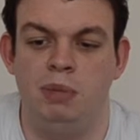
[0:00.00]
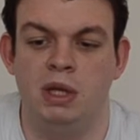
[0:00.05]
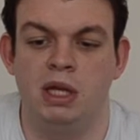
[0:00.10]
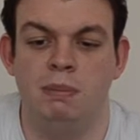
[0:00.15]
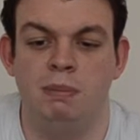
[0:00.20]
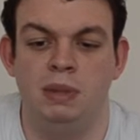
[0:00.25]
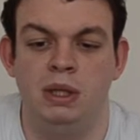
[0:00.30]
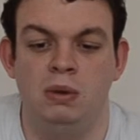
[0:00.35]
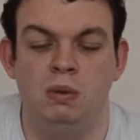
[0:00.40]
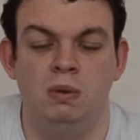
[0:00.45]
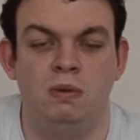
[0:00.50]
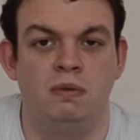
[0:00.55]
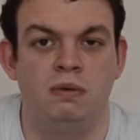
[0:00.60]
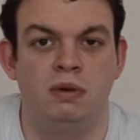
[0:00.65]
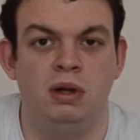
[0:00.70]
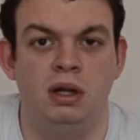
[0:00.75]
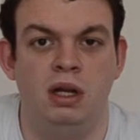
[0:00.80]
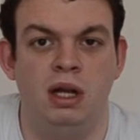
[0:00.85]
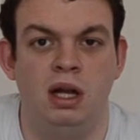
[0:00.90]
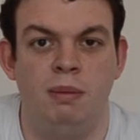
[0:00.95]
build for
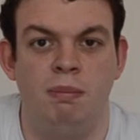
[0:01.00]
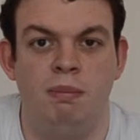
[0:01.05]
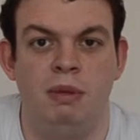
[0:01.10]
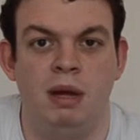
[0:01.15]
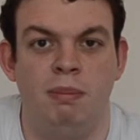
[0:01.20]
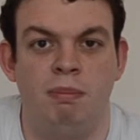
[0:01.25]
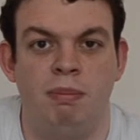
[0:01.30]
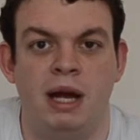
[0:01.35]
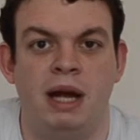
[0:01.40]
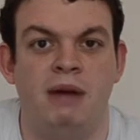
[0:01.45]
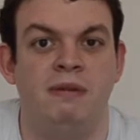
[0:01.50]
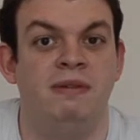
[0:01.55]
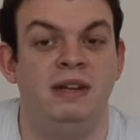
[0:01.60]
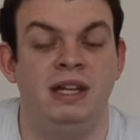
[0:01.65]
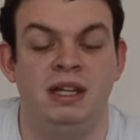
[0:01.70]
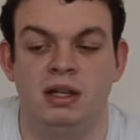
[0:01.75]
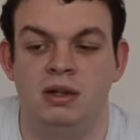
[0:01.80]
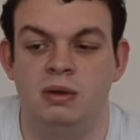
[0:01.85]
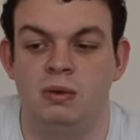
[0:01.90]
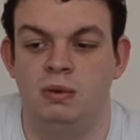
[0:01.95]
a bat
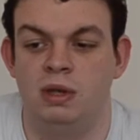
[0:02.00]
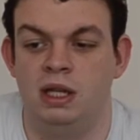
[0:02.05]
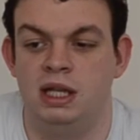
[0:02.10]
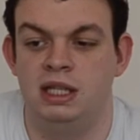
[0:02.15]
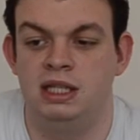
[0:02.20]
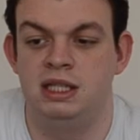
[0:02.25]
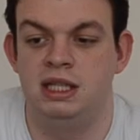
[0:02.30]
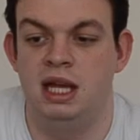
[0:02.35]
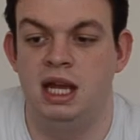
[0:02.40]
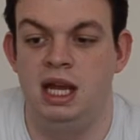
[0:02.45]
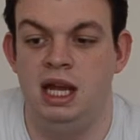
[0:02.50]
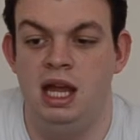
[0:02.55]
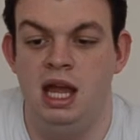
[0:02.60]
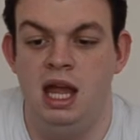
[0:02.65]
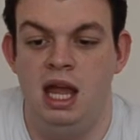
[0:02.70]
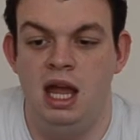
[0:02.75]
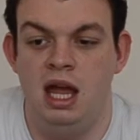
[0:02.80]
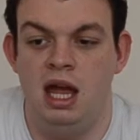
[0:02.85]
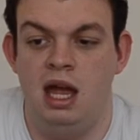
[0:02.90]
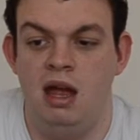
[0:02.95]
vehicle, let's say.
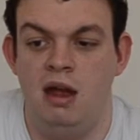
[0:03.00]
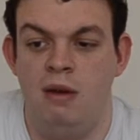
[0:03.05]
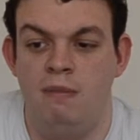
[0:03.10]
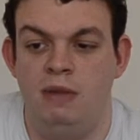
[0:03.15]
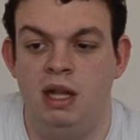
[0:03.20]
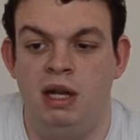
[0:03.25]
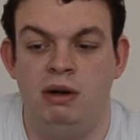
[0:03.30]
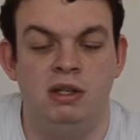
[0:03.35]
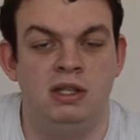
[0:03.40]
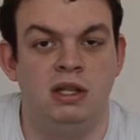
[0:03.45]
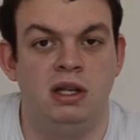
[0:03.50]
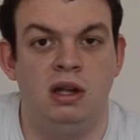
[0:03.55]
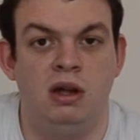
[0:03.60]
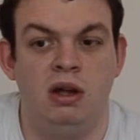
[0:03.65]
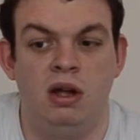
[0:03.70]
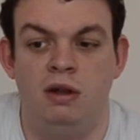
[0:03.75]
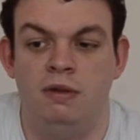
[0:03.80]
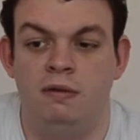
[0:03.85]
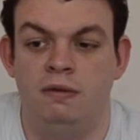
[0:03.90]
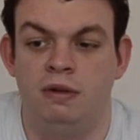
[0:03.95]
There is a lot
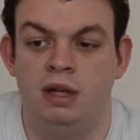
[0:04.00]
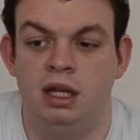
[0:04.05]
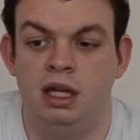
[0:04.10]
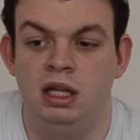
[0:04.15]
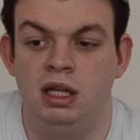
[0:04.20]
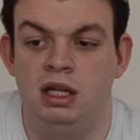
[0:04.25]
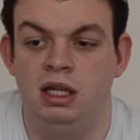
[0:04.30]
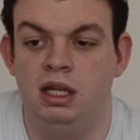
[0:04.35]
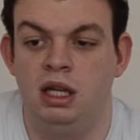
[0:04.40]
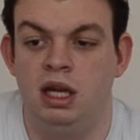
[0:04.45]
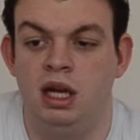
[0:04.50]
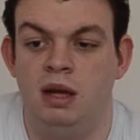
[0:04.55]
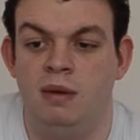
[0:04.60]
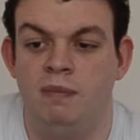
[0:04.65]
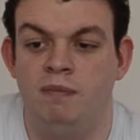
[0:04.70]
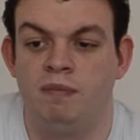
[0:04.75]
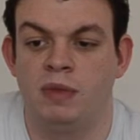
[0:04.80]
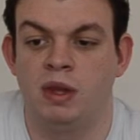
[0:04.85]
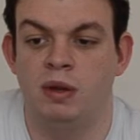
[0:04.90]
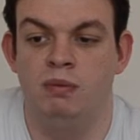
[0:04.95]
of
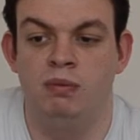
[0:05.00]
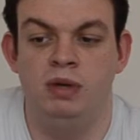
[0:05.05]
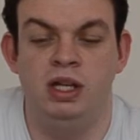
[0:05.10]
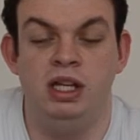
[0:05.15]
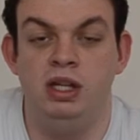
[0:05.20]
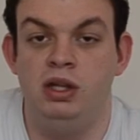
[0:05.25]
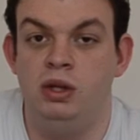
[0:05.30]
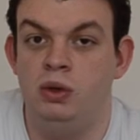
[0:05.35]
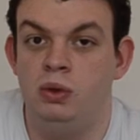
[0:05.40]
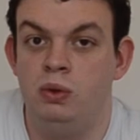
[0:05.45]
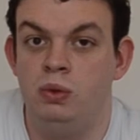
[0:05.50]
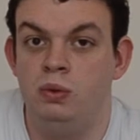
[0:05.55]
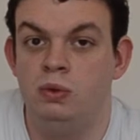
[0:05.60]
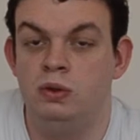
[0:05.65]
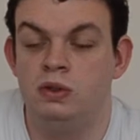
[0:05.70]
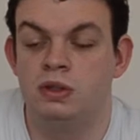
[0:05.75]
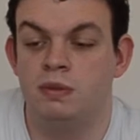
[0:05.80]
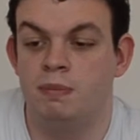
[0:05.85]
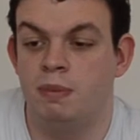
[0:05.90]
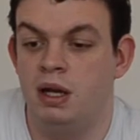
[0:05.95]

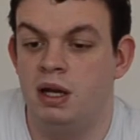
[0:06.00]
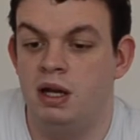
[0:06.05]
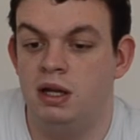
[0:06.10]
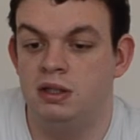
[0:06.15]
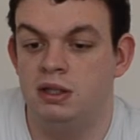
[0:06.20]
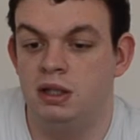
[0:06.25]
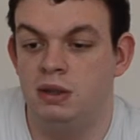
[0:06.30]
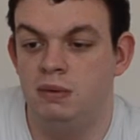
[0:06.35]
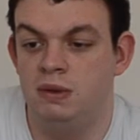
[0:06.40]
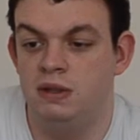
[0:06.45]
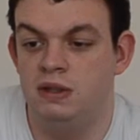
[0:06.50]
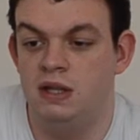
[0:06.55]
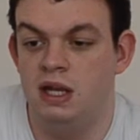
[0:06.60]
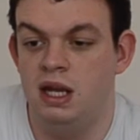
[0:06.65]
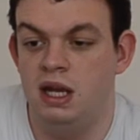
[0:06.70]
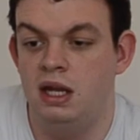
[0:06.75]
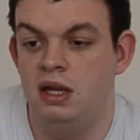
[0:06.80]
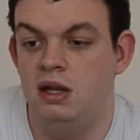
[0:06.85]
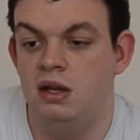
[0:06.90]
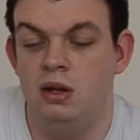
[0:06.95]
reused parts, I would say.
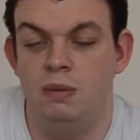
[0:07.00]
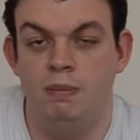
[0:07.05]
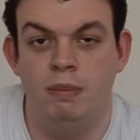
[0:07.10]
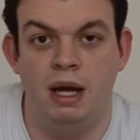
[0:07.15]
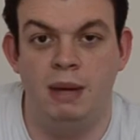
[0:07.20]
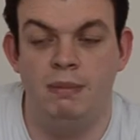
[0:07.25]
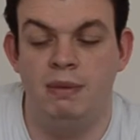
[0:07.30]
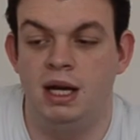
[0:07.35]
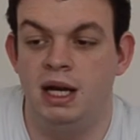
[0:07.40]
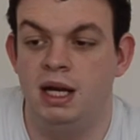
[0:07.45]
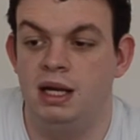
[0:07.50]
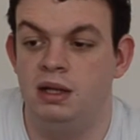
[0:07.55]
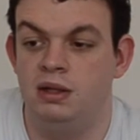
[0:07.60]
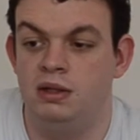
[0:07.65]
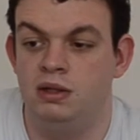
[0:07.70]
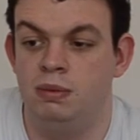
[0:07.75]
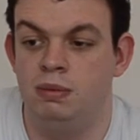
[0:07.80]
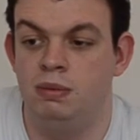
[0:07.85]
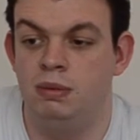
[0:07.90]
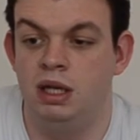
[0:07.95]
You know, Batman and
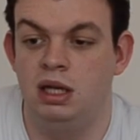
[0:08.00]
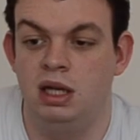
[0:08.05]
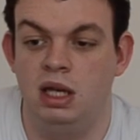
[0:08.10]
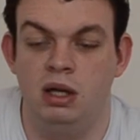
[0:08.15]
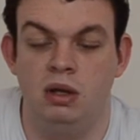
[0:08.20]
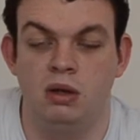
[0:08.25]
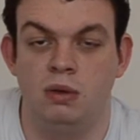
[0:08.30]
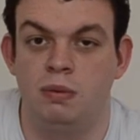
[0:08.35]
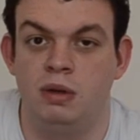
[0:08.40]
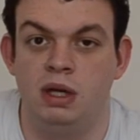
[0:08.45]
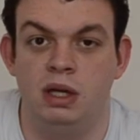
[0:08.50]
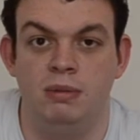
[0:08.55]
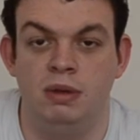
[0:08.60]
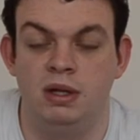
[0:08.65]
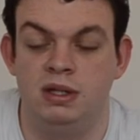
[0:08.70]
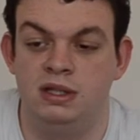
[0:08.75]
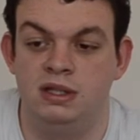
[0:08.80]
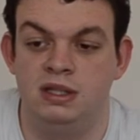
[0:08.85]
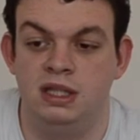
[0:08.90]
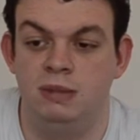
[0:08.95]
Superman, they look pretty much
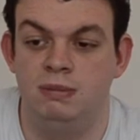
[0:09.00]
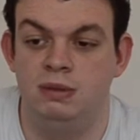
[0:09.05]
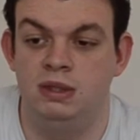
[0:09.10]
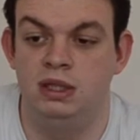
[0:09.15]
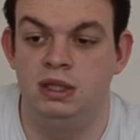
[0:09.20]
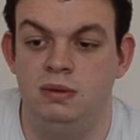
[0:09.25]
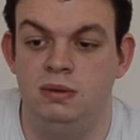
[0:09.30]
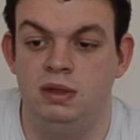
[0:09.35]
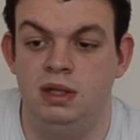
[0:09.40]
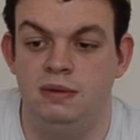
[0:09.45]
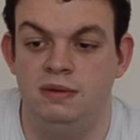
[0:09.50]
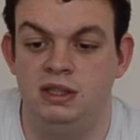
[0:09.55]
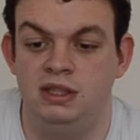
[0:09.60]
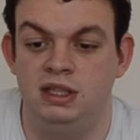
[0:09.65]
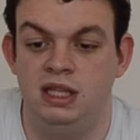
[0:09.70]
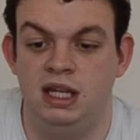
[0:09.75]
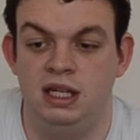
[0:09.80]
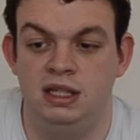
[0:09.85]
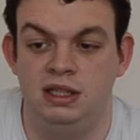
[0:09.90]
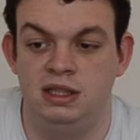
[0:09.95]
the same as they other
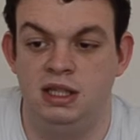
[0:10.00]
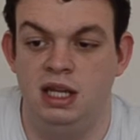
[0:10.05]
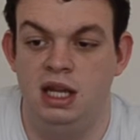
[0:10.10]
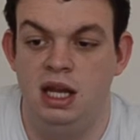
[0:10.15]
sets.